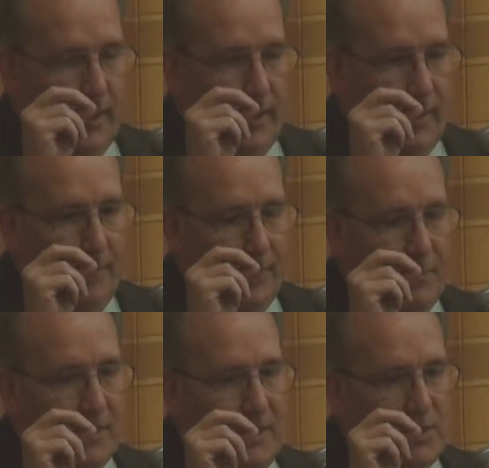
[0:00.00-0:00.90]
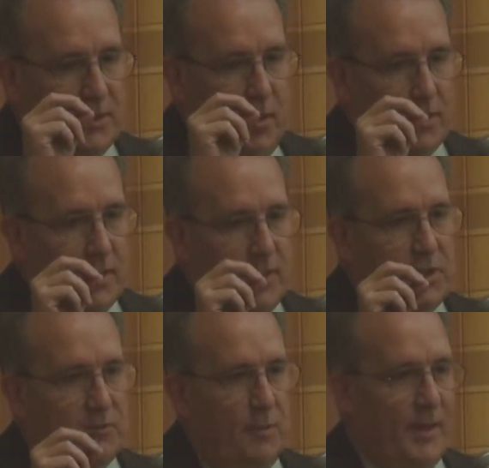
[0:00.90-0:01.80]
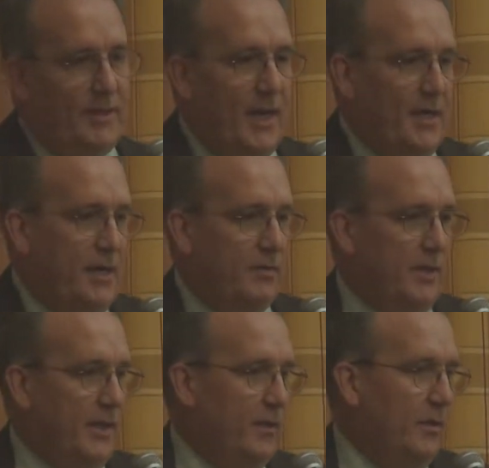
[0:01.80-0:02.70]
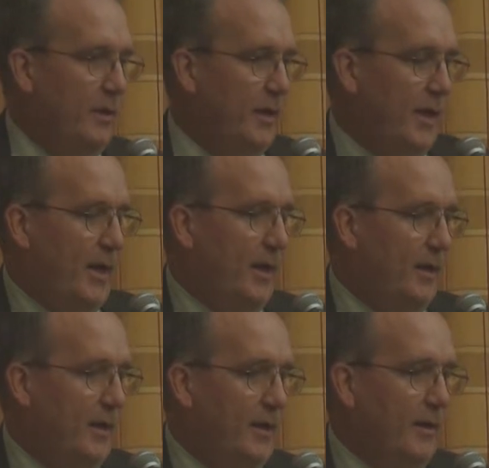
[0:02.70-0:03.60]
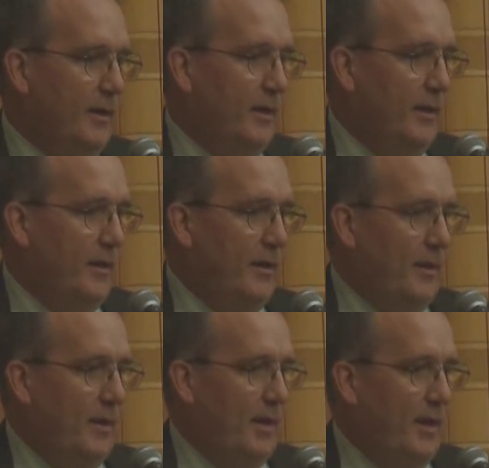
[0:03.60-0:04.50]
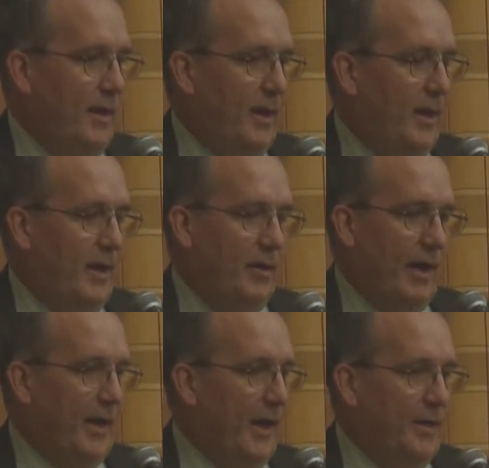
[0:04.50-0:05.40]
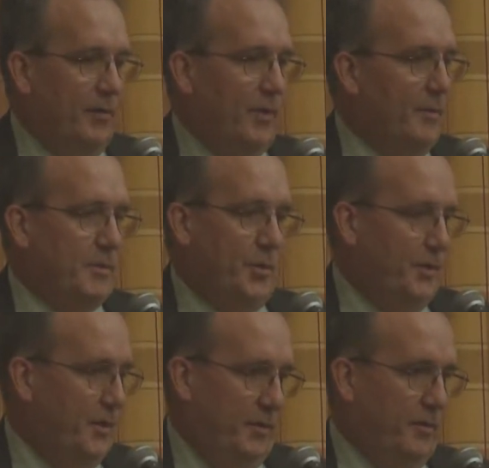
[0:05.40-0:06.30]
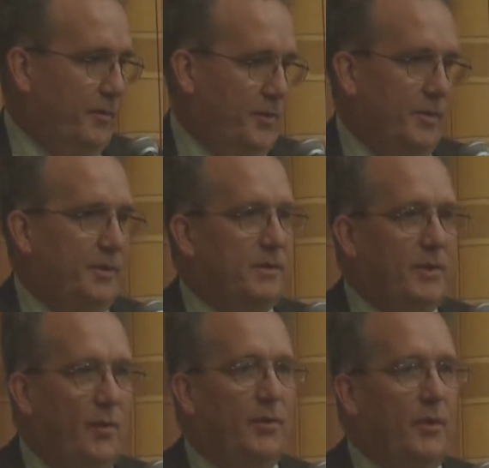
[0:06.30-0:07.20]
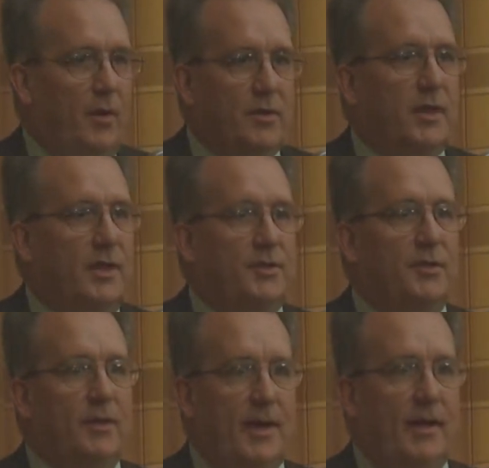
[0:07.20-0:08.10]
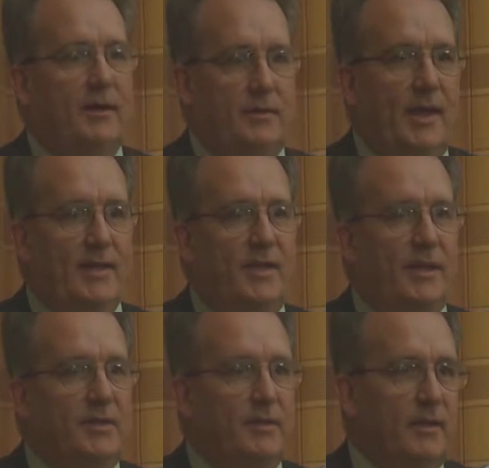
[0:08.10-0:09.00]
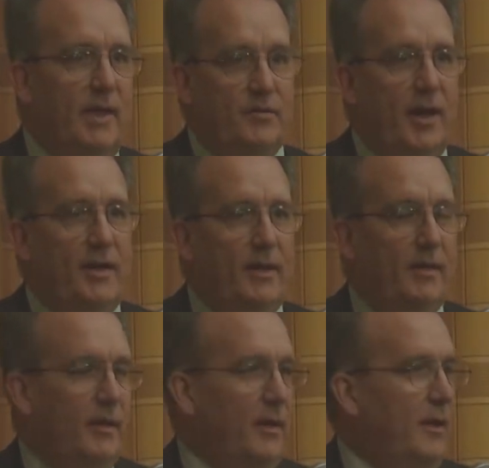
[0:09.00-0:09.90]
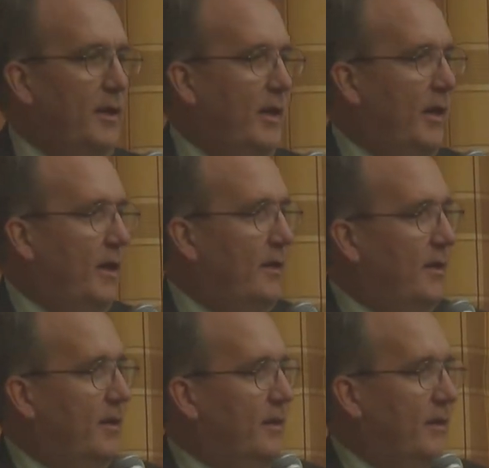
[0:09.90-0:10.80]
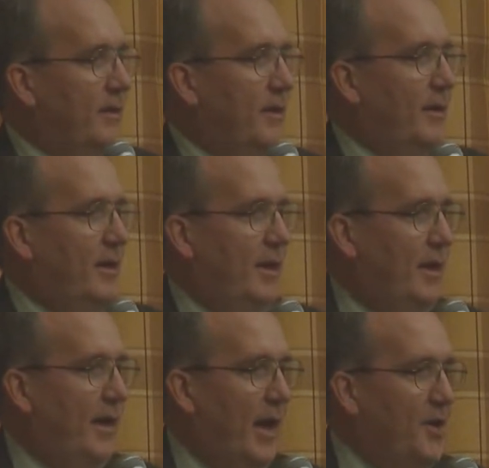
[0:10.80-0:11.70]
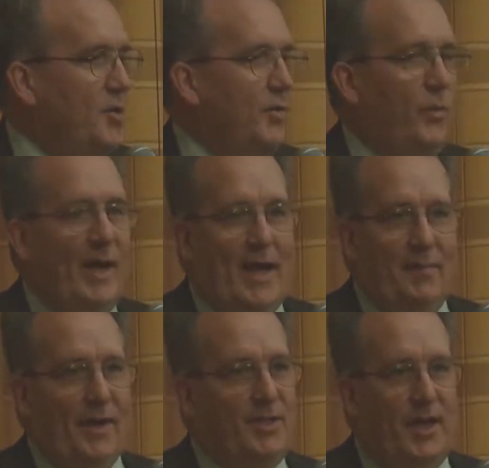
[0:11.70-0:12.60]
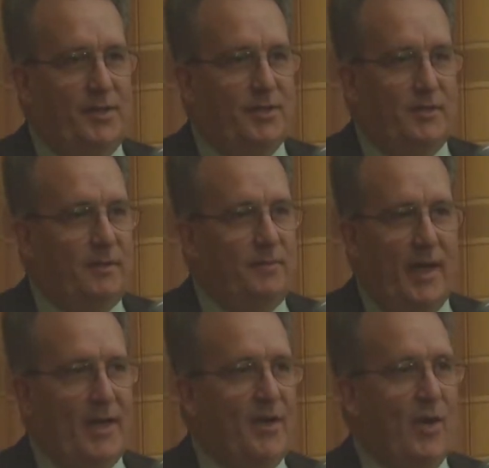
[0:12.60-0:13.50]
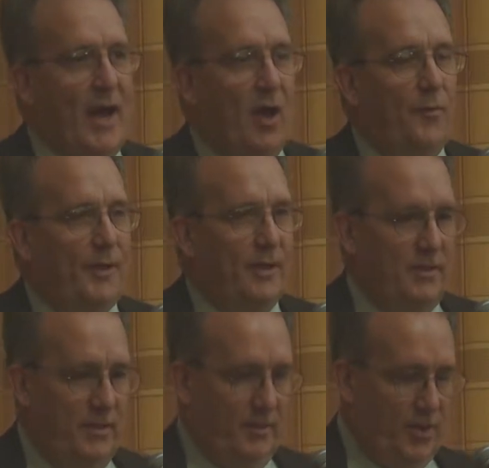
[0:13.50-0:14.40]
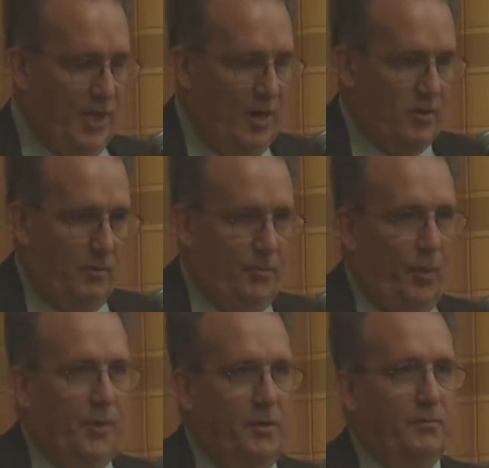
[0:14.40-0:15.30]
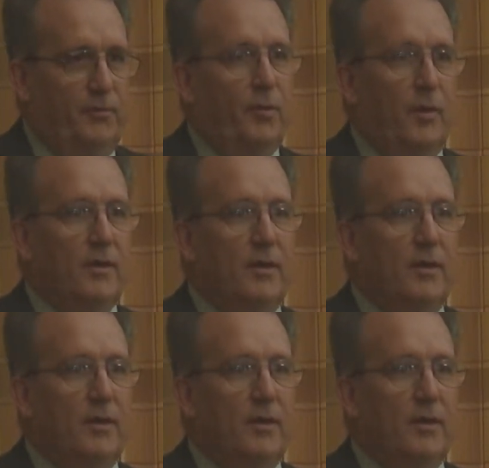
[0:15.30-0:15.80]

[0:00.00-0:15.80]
I've been teaching large lectures for about 10 years here, and I did what I was told to do, which was go into a large lecture and teach, and that's what I did. And I knew we had to make changes, but I didn't know how because the chairs are bolted to the floor,